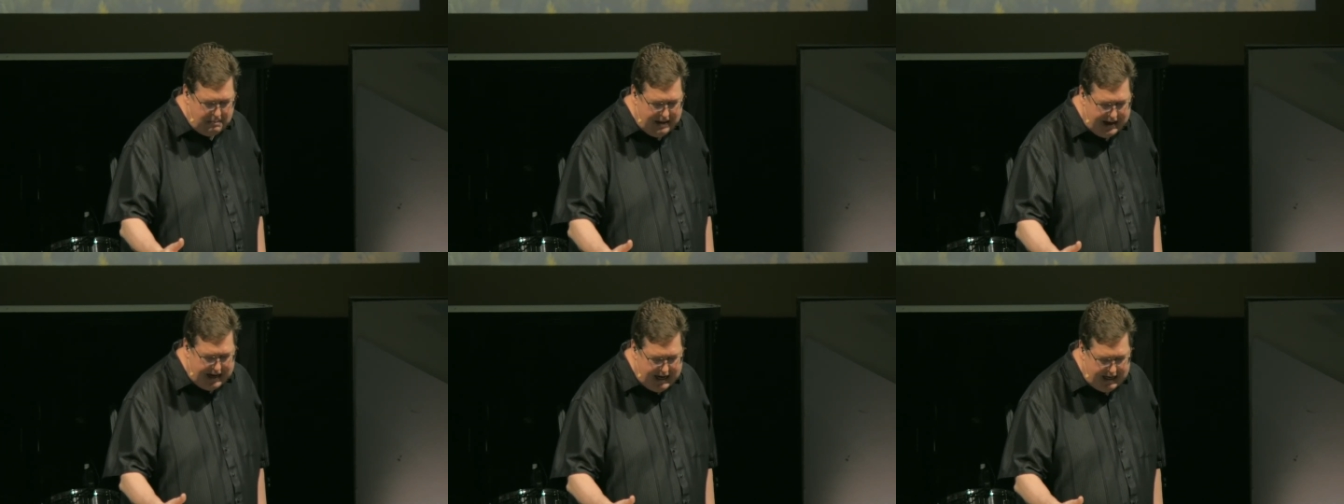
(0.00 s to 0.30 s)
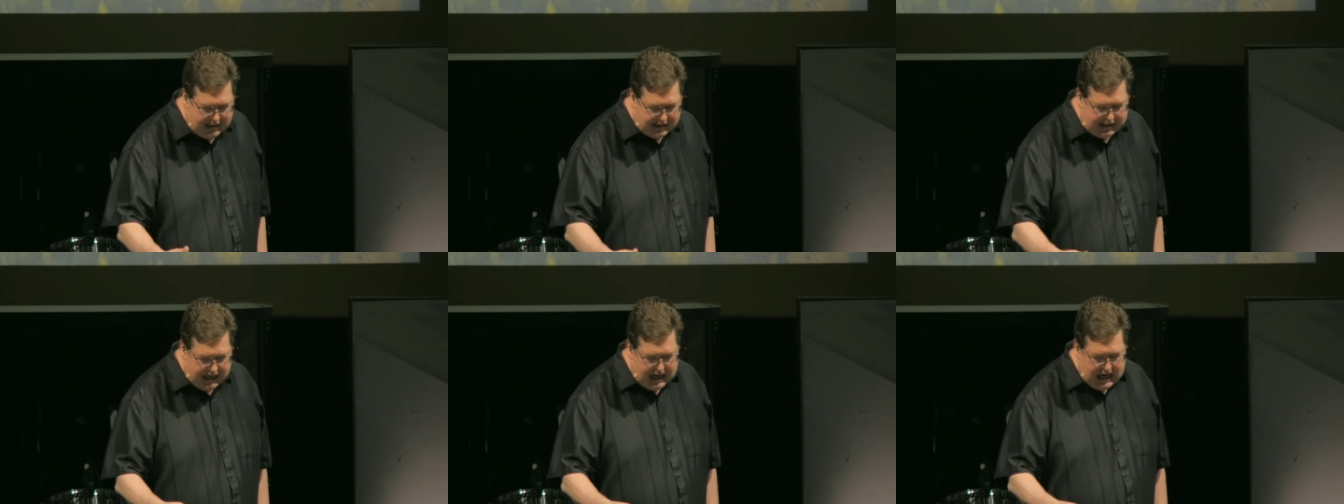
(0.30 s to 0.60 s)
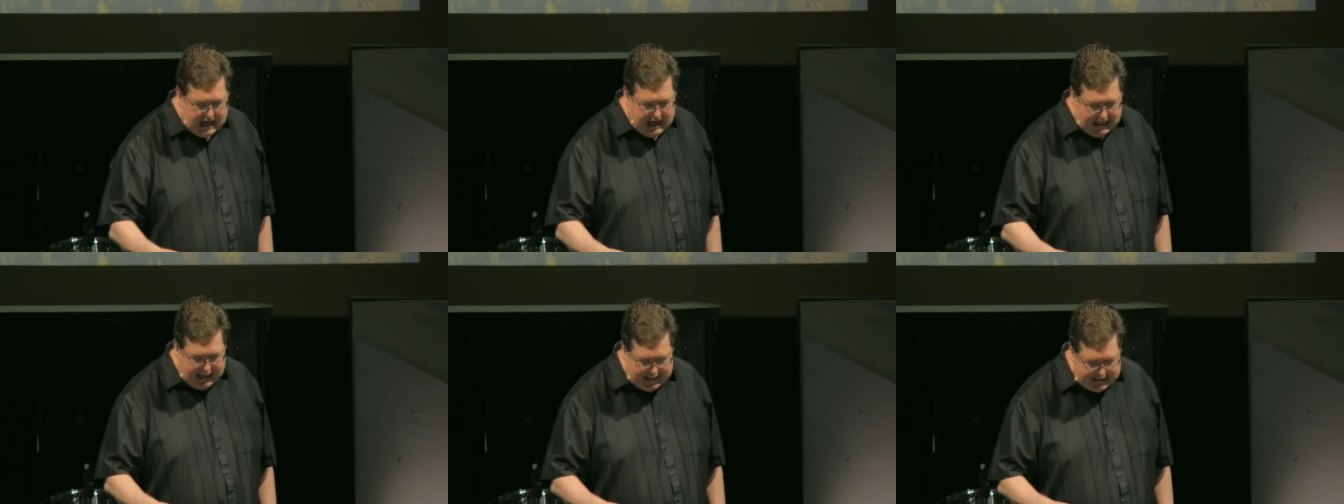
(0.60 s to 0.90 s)
means.
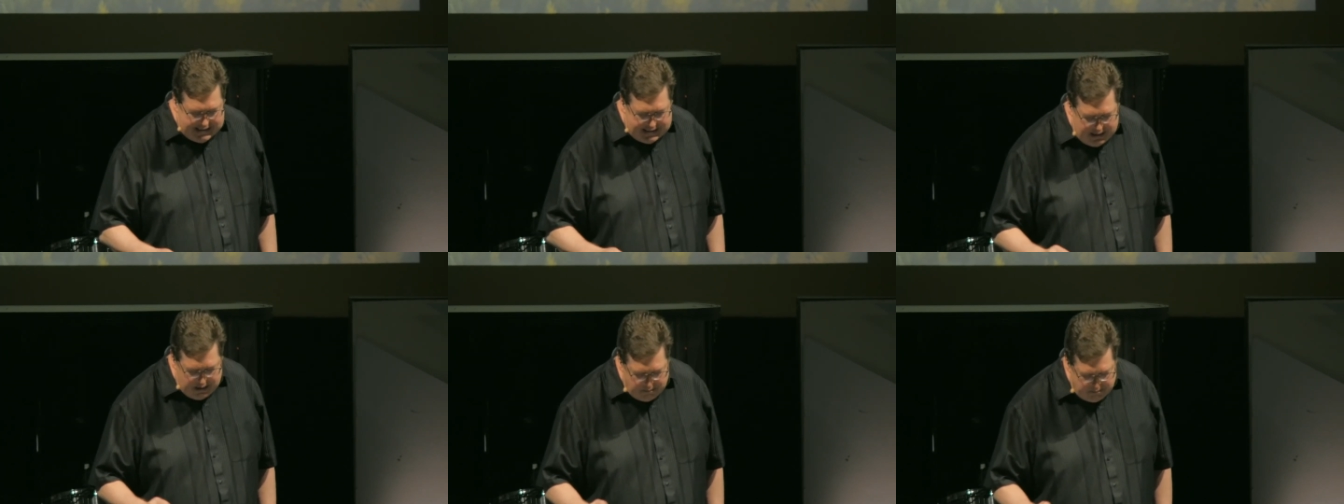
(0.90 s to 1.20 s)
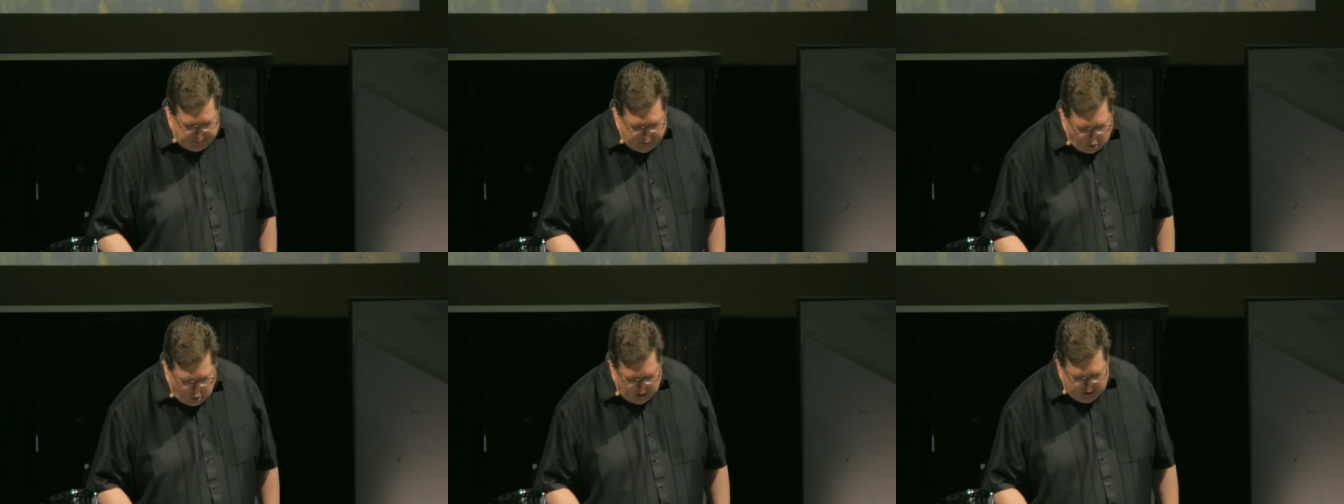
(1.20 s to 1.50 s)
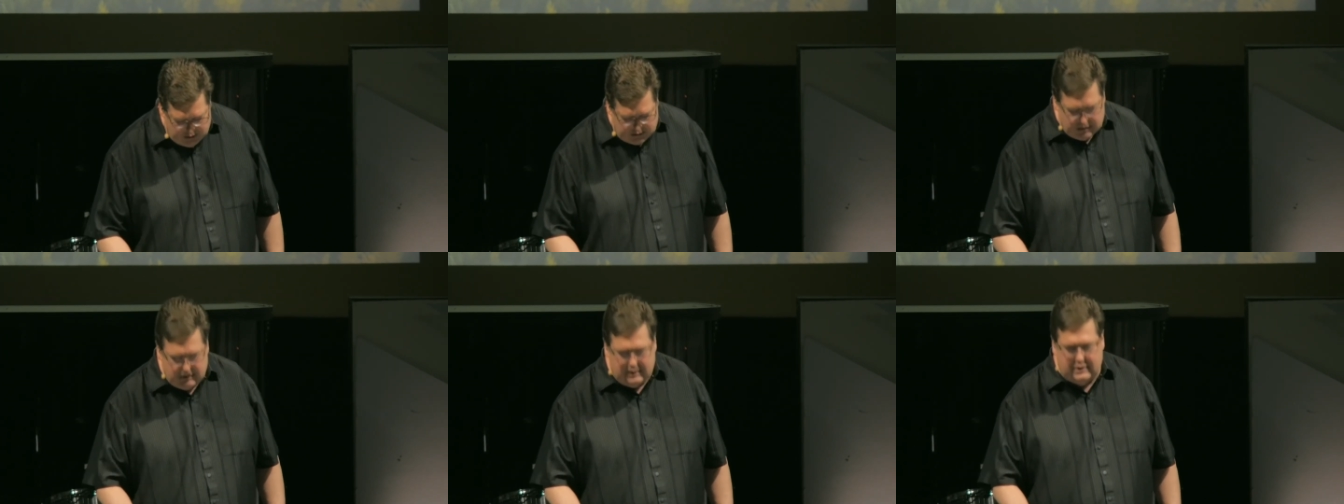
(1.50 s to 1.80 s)
It's
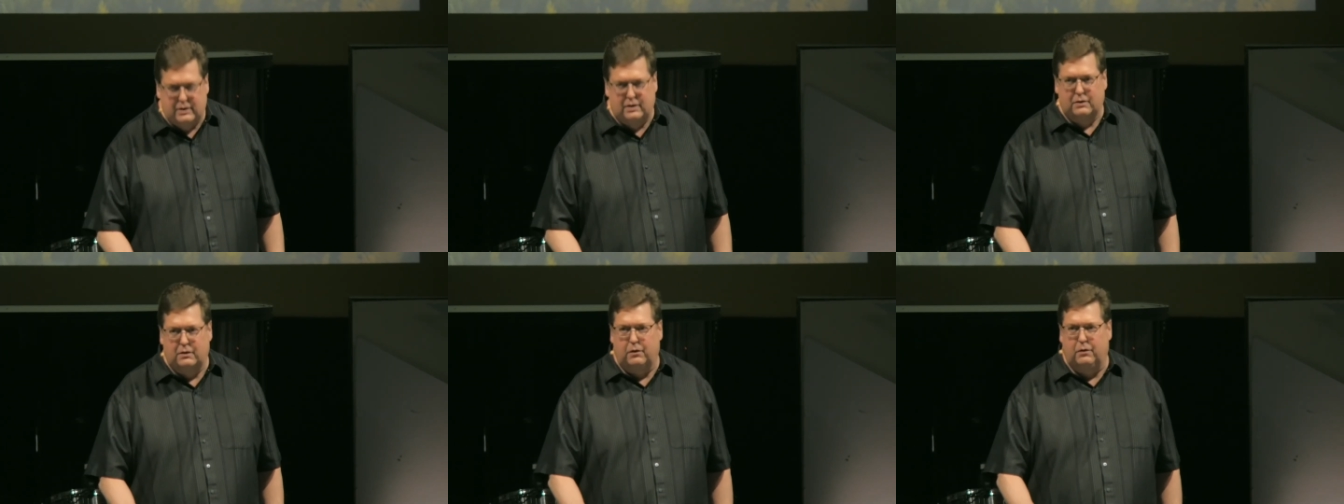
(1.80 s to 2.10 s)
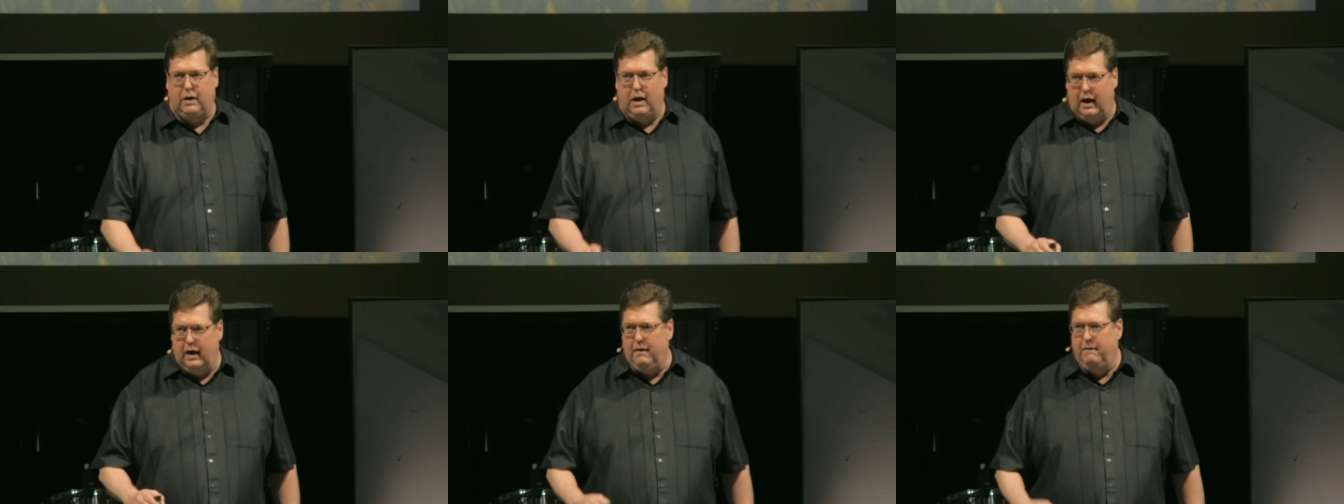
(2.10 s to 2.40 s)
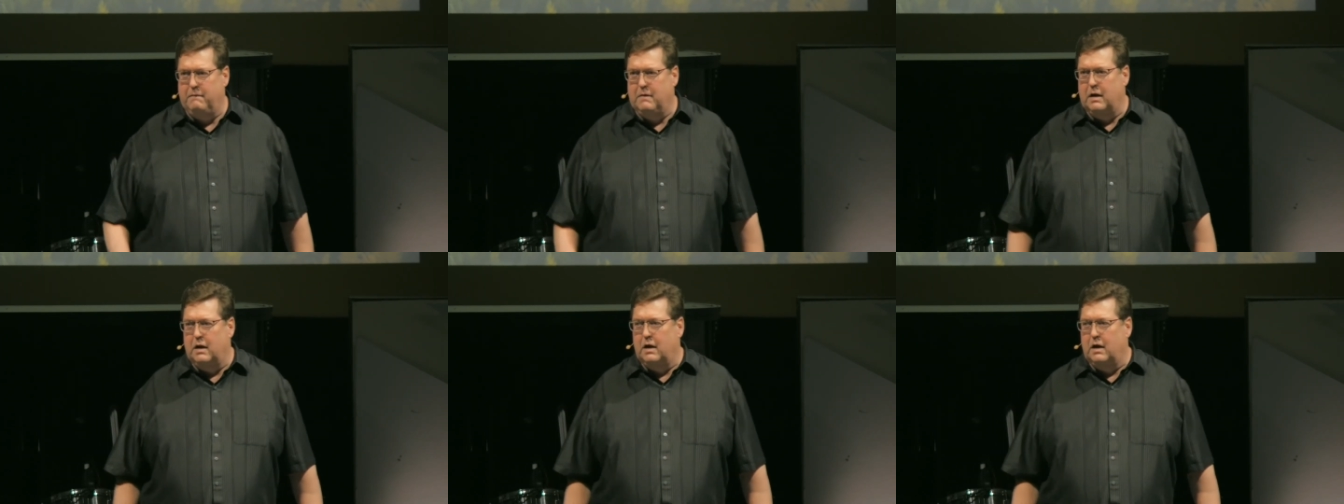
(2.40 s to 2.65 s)
important, okay?